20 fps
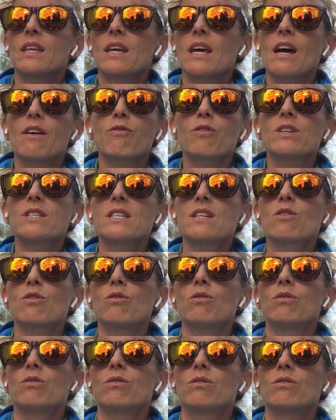every
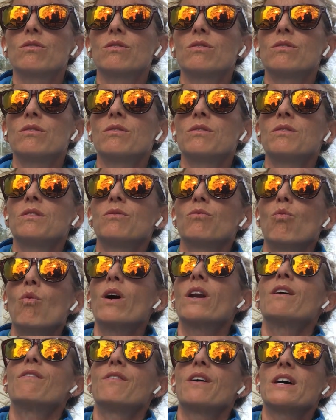single
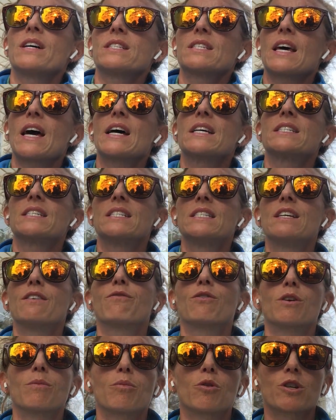one of us has a
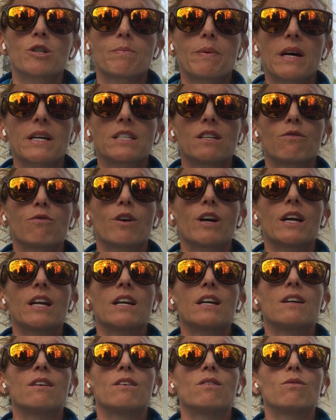different perspective, right?
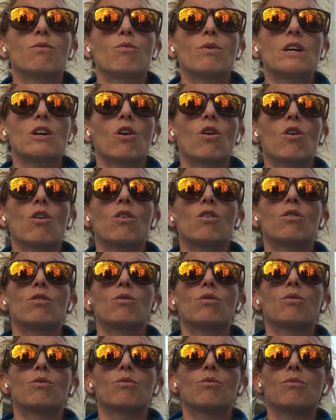We
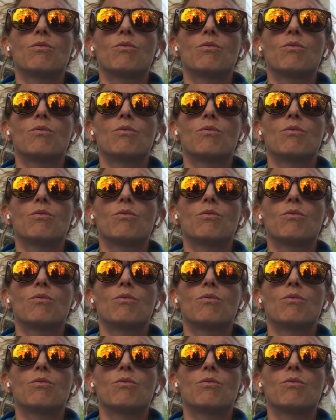all